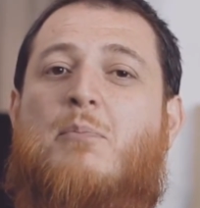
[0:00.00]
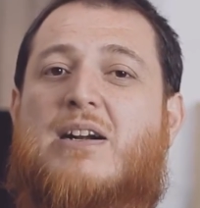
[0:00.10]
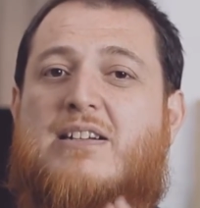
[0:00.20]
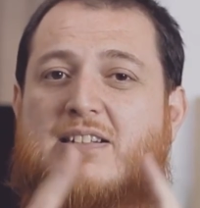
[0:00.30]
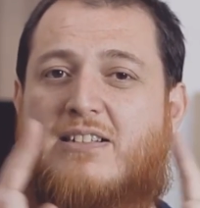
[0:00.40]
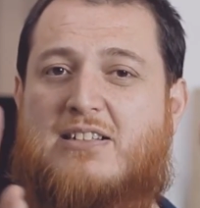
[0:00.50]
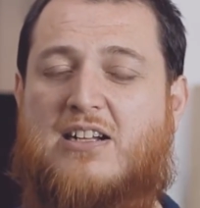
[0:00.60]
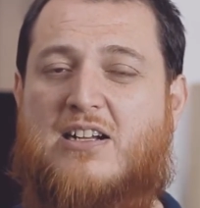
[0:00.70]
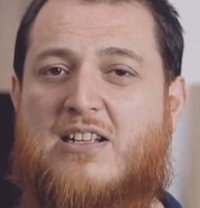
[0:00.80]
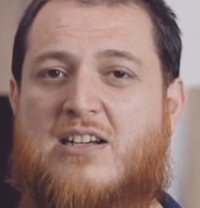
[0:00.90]
But the
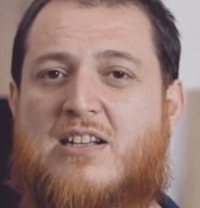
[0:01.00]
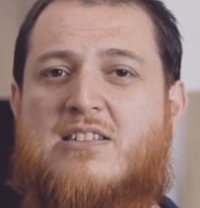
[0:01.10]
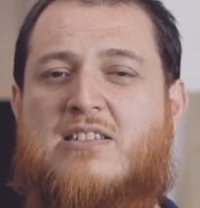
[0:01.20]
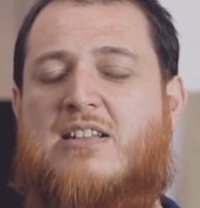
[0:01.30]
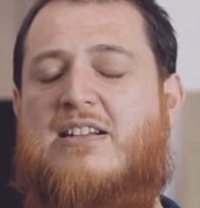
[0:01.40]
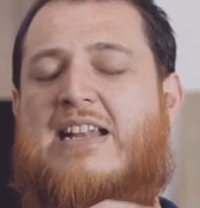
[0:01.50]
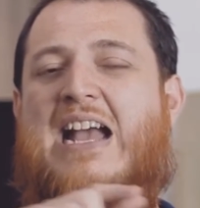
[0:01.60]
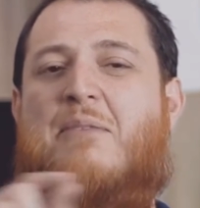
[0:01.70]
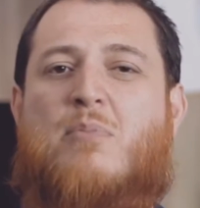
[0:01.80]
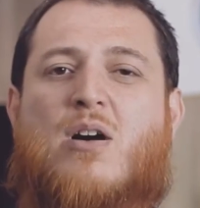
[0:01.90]
colors, the
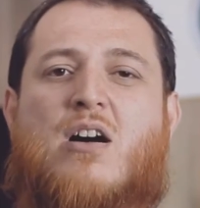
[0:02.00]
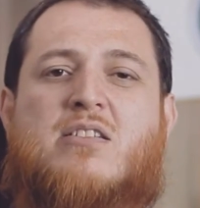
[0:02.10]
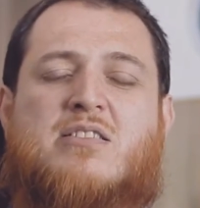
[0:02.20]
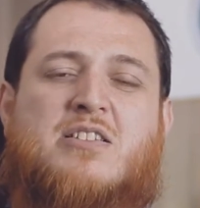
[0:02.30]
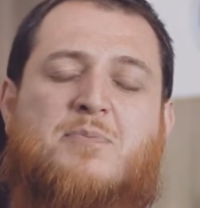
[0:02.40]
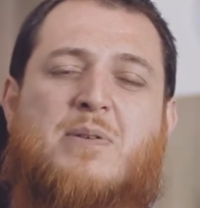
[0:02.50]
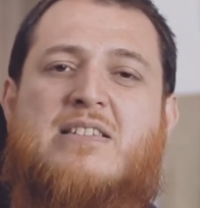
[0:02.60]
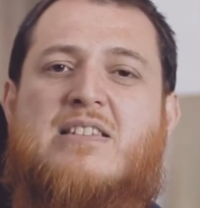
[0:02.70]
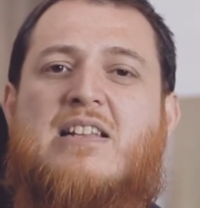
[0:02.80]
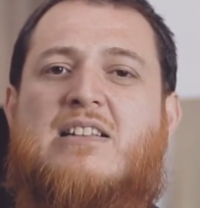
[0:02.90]
tab bars, the
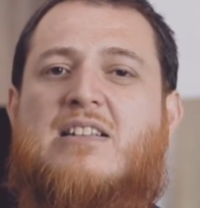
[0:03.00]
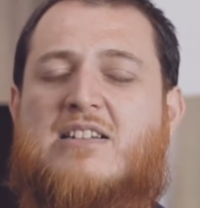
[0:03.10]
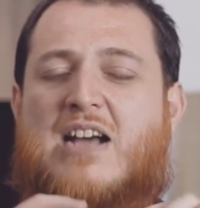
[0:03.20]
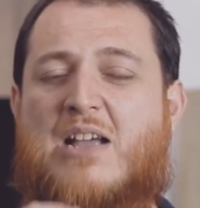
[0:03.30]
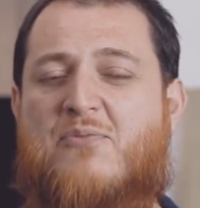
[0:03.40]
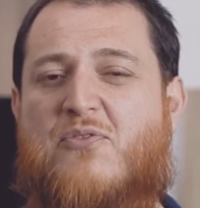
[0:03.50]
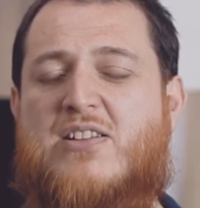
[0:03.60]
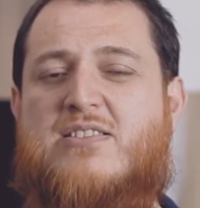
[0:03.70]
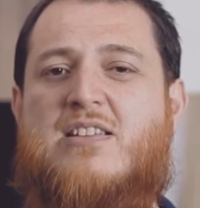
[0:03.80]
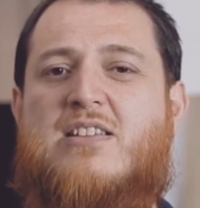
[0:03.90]
spacing, the
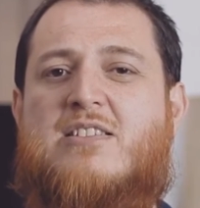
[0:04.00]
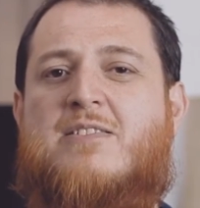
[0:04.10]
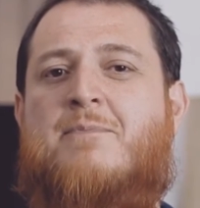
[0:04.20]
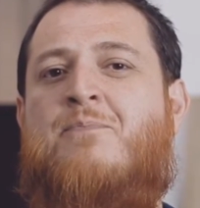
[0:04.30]
typefaces,